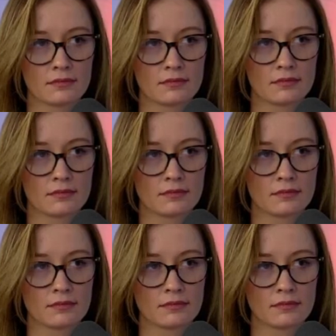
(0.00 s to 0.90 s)

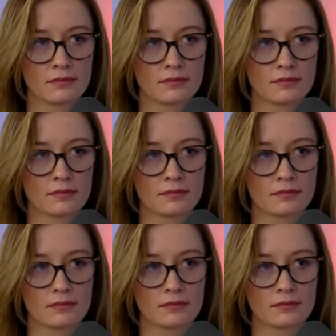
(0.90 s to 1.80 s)

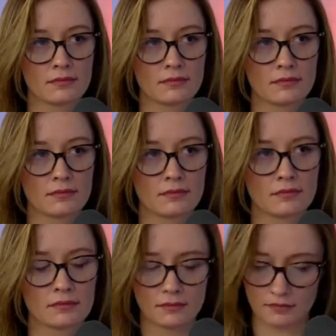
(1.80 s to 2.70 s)

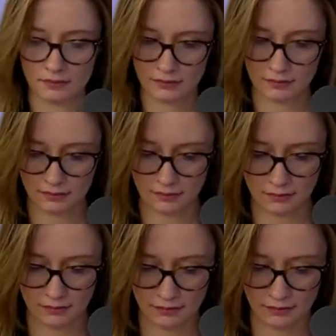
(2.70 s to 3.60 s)

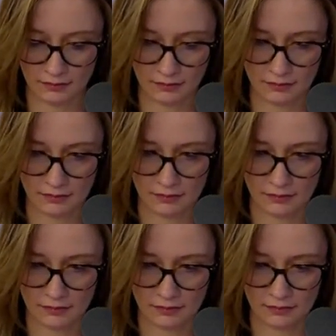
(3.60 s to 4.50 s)

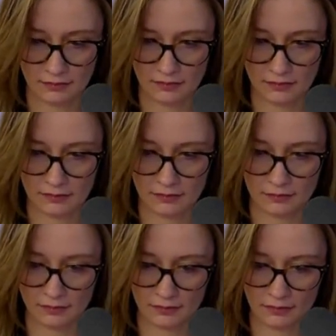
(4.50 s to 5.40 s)

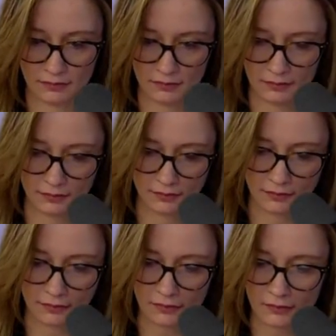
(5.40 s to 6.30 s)

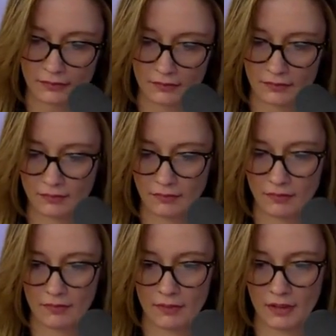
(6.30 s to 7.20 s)

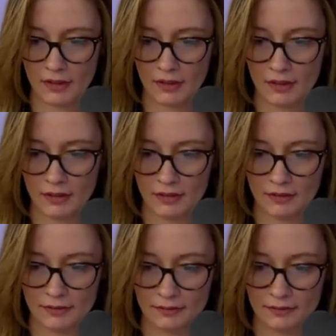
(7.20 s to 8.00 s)
(silent)